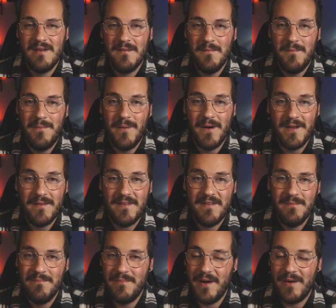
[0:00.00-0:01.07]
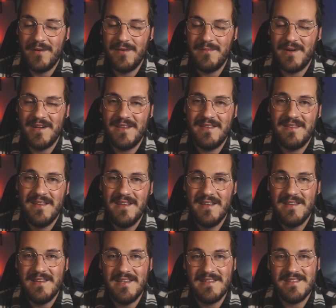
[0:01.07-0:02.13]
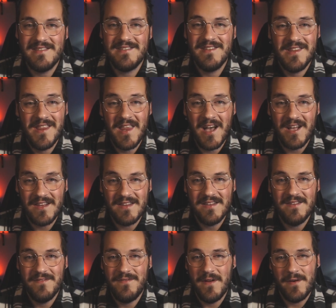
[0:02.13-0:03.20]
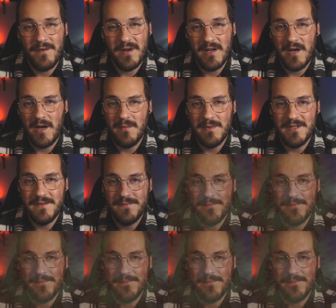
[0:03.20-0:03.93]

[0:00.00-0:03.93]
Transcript: But bear in mind, this is not very common.